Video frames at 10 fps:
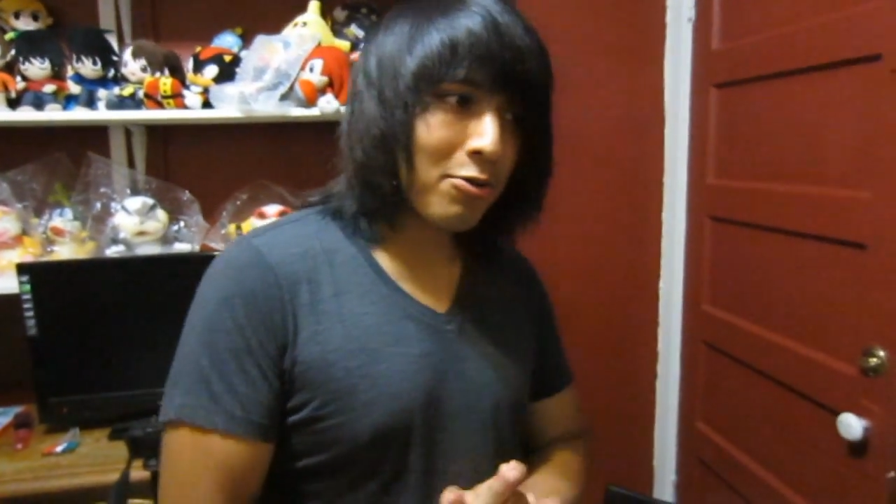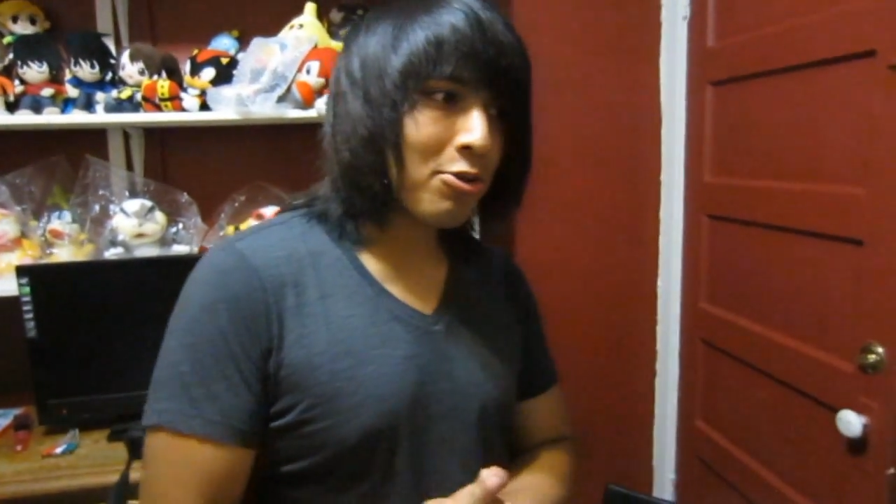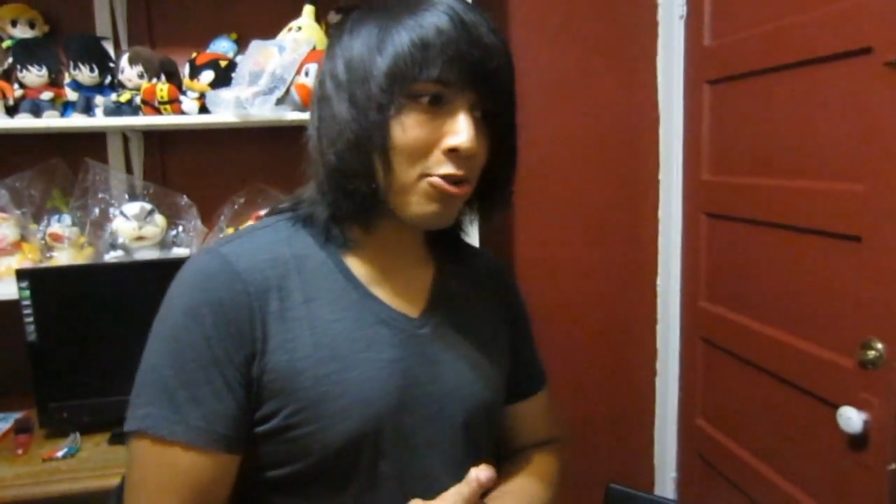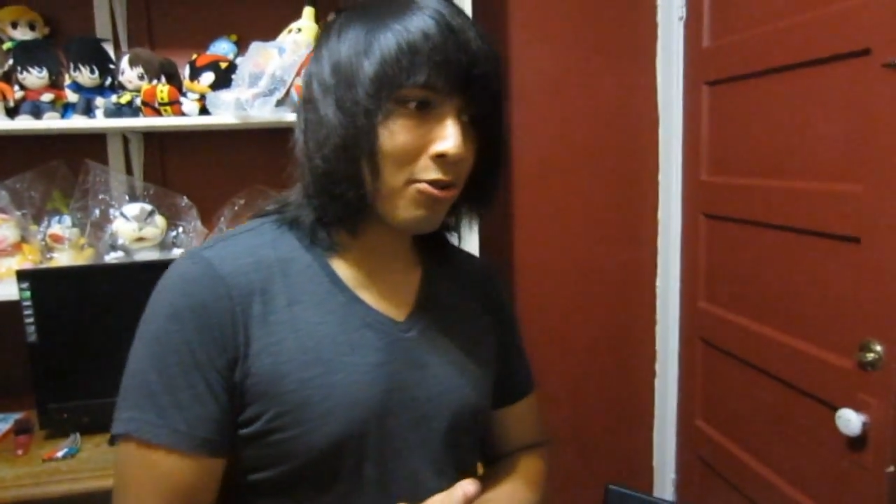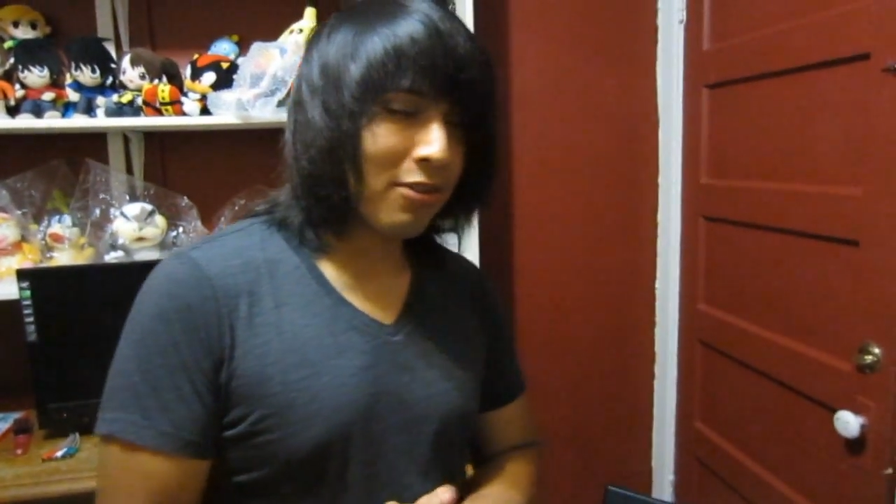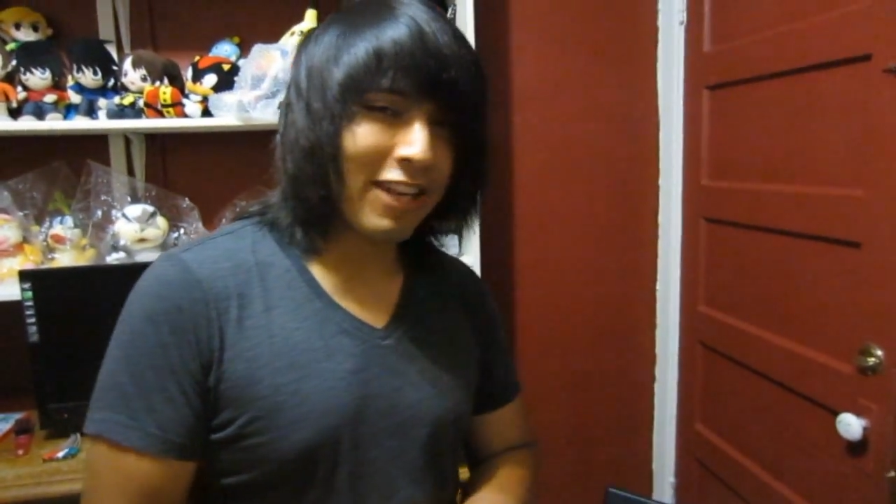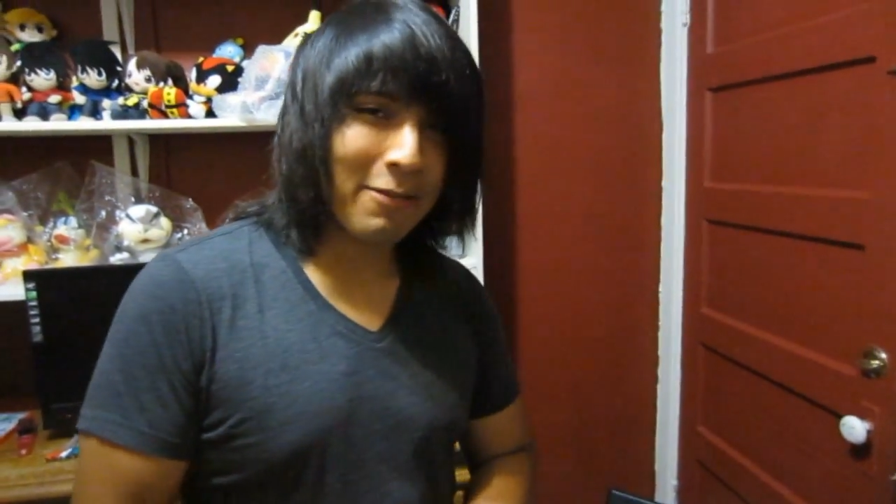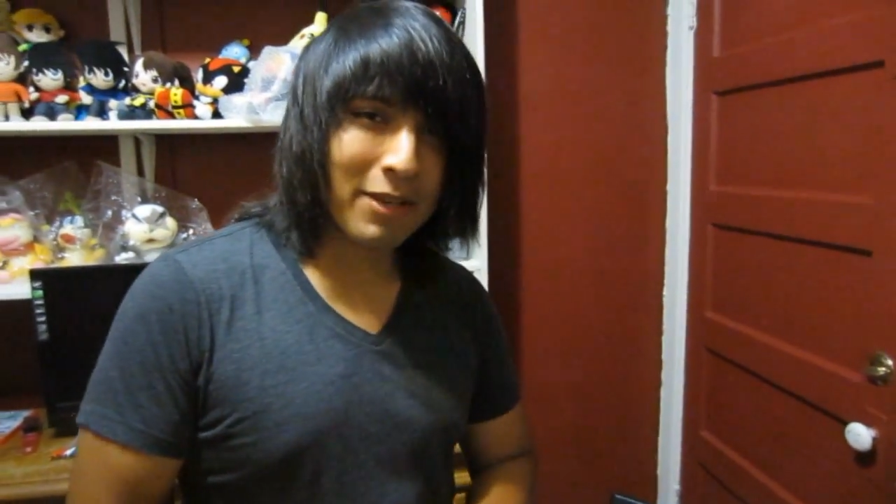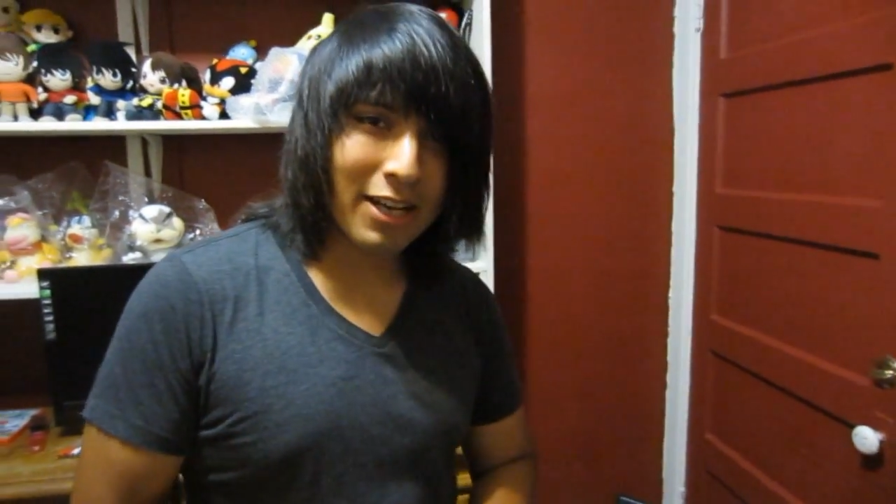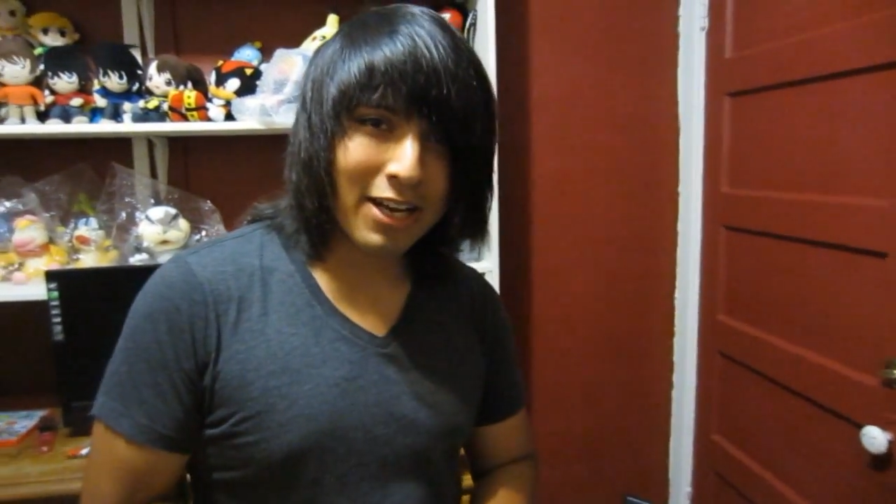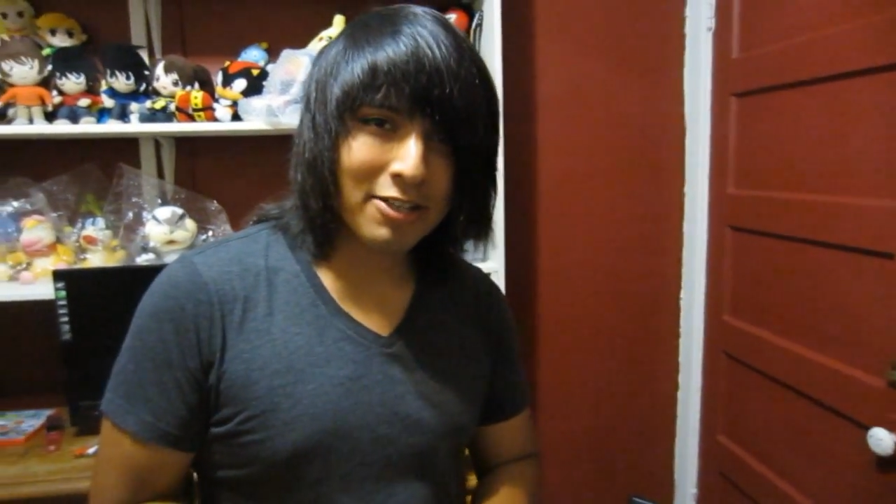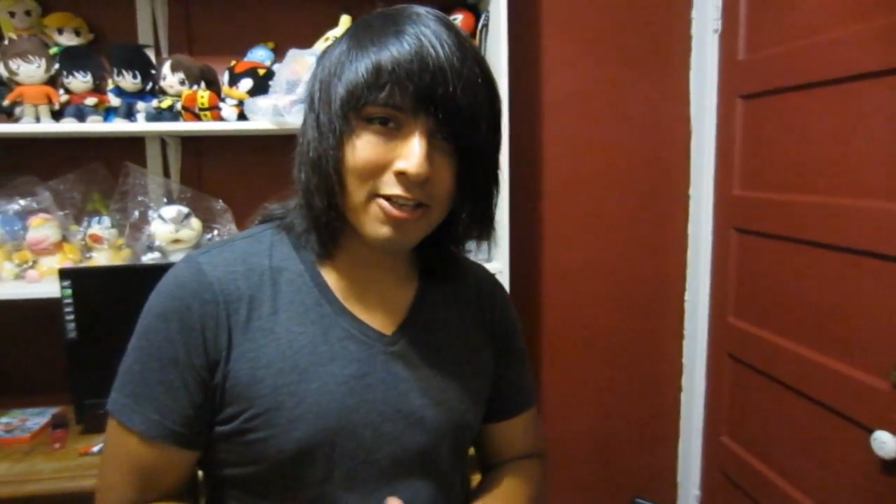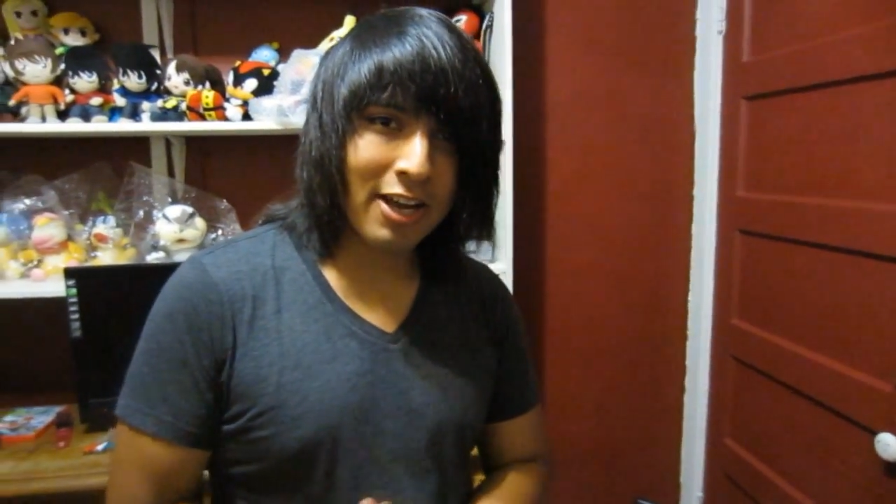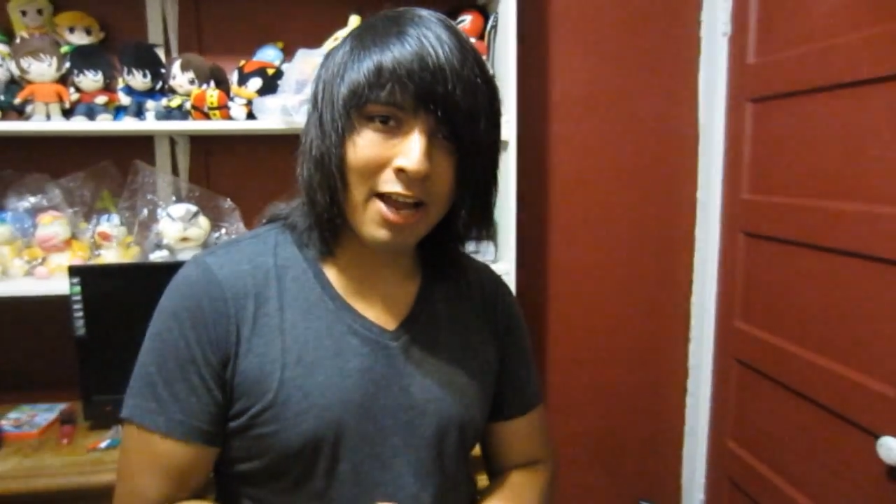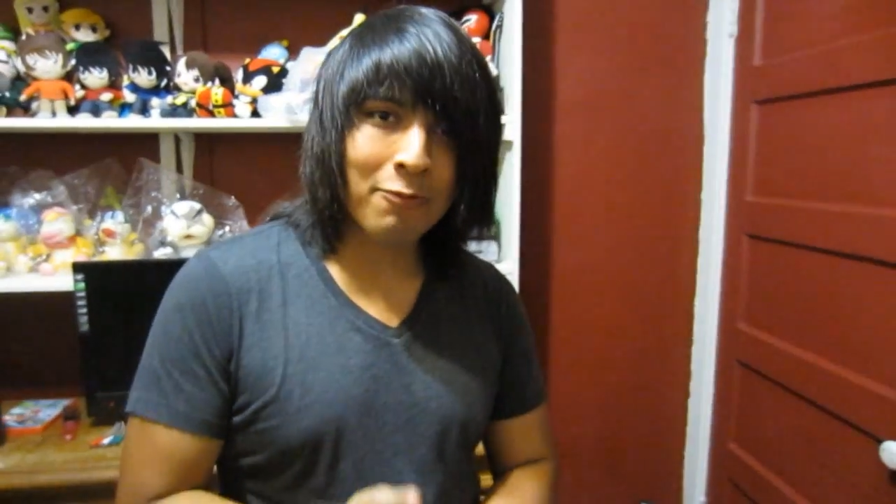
don't you show a game collection?